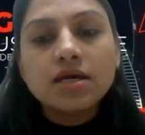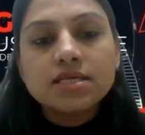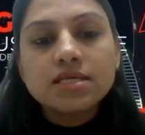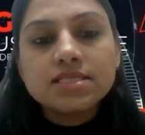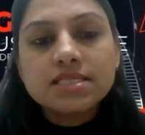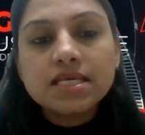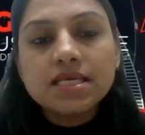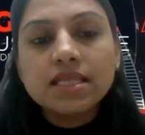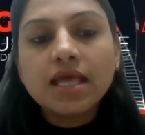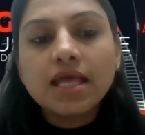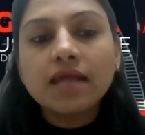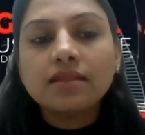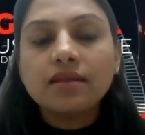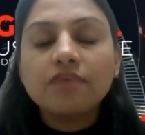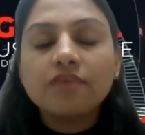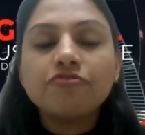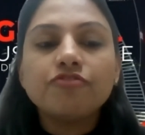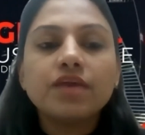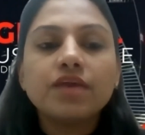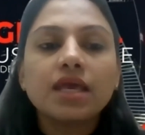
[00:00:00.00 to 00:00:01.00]
See that
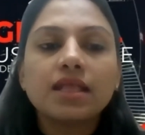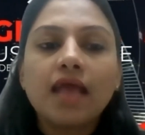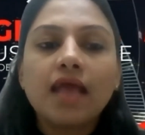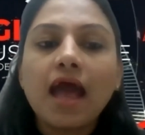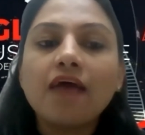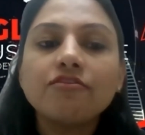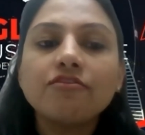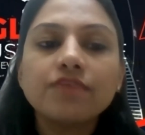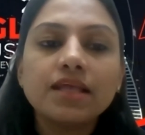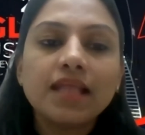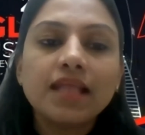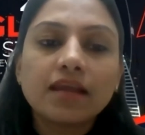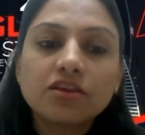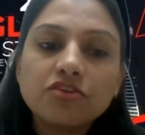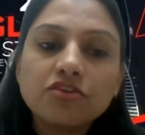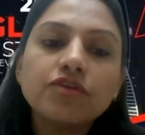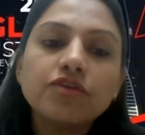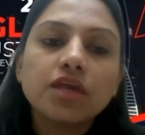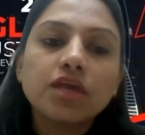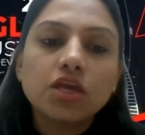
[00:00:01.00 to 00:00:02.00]
if we can have
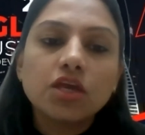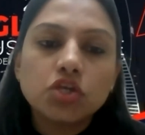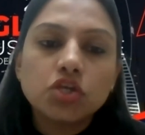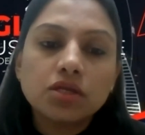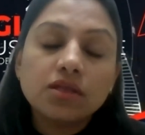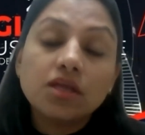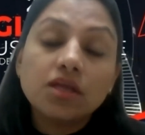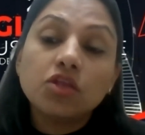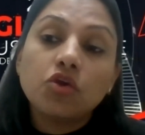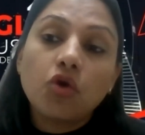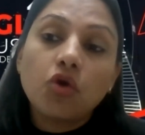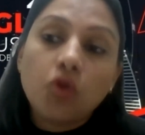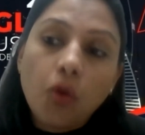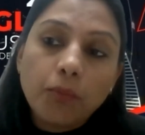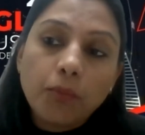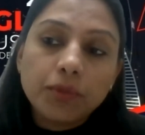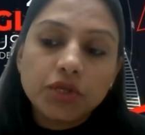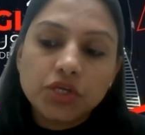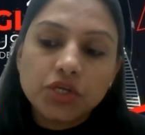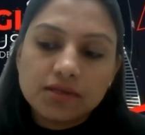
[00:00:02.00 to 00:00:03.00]
electrification in your
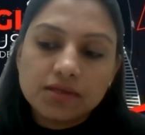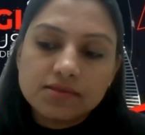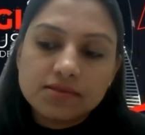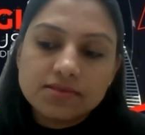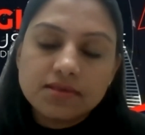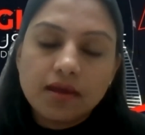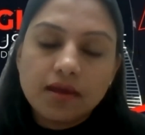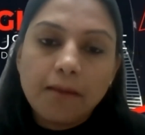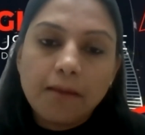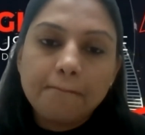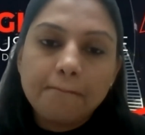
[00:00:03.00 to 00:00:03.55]
operations